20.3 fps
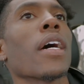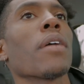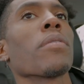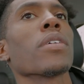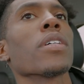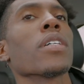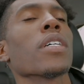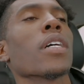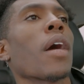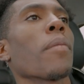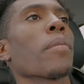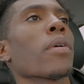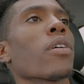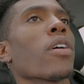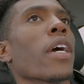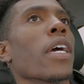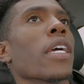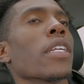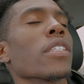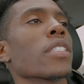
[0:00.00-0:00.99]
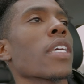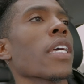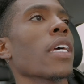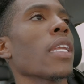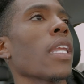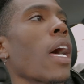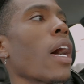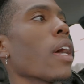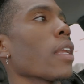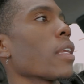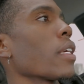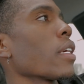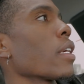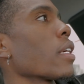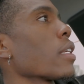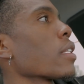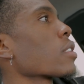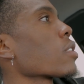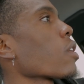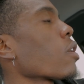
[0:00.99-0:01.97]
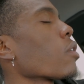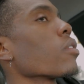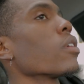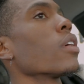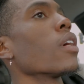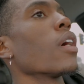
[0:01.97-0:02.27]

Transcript: I'm good. I'm gonna go ahead and just get locked in. So